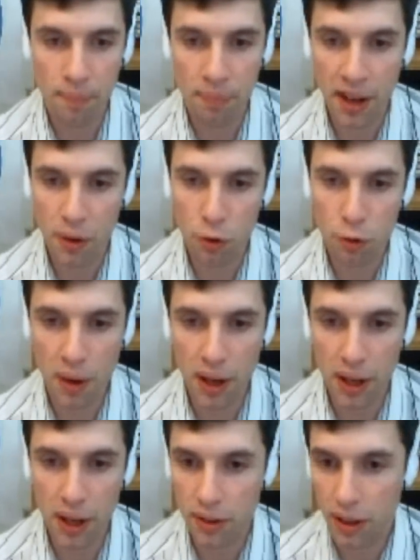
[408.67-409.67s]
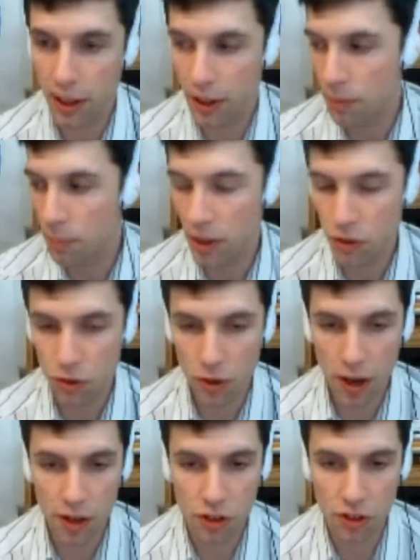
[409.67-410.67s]
that was my
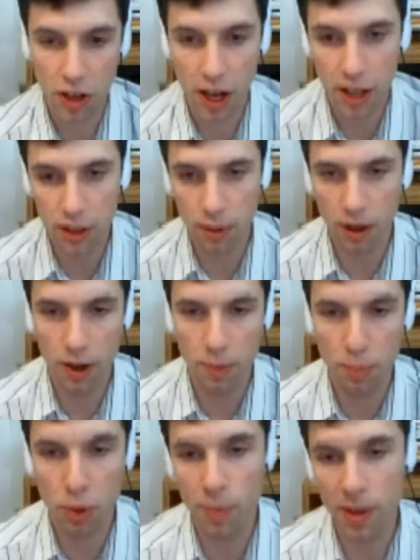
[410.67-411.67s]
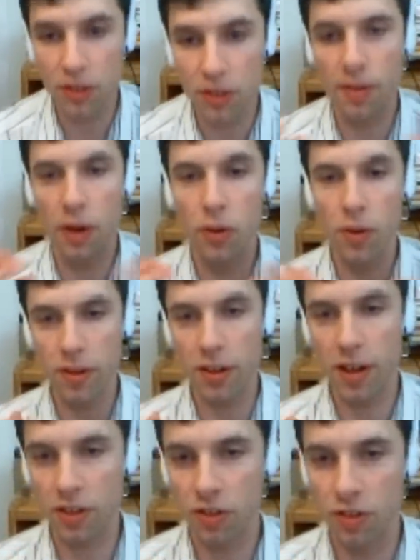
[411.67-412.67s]
strategy. Is I had to kind of pull myself out of the
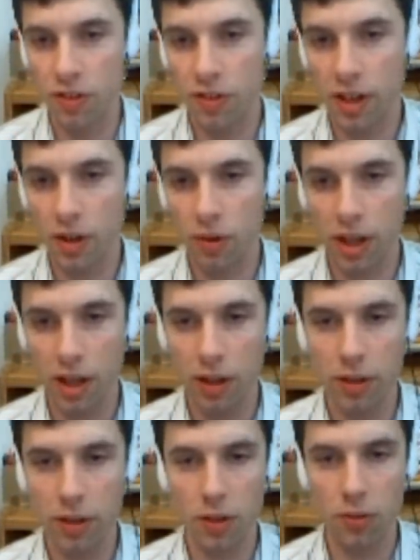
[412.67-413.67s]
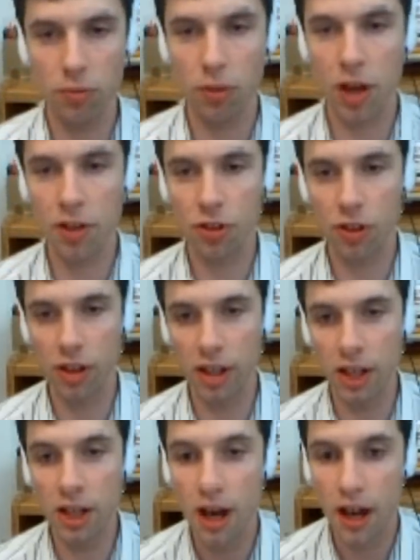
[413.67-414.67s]
text and say, okay, you know,
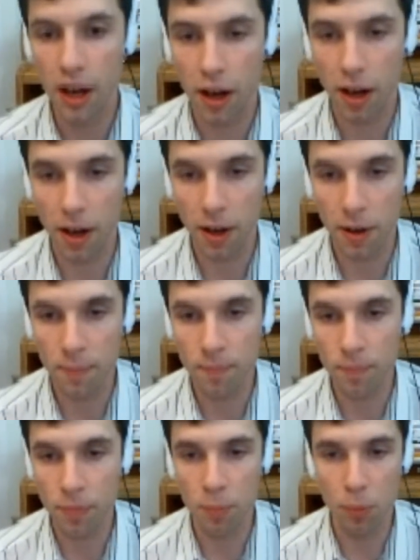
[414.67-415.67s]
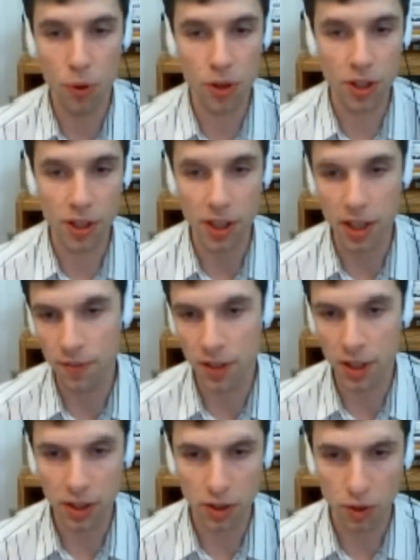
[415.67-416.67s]
logically, morning,
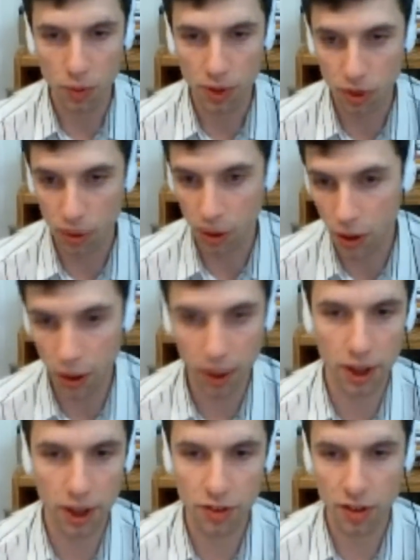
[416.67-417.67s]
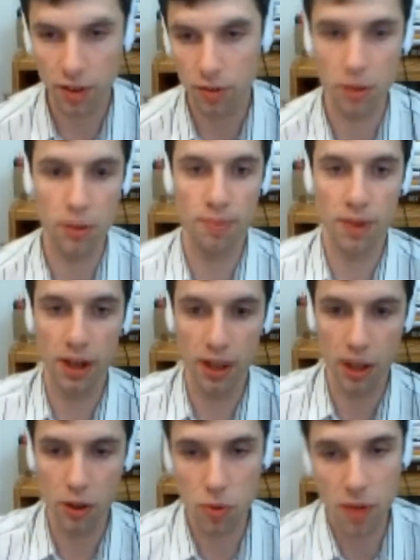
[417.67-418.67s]
evening, you know, what's going on, etc. And
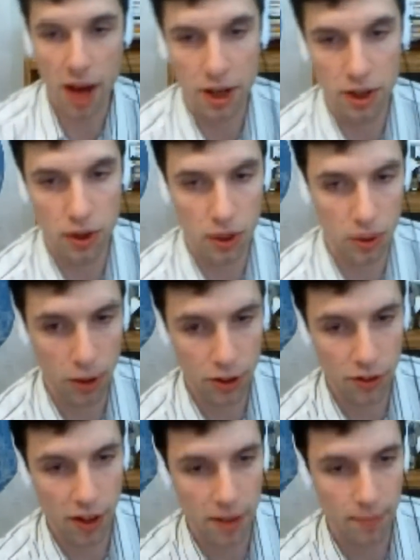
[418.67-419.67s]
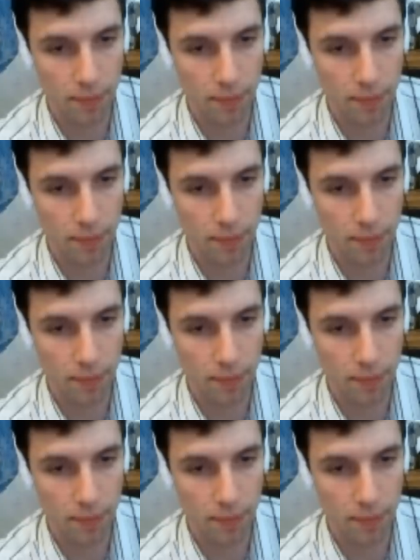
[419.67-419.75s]
I do that, and you can watch that.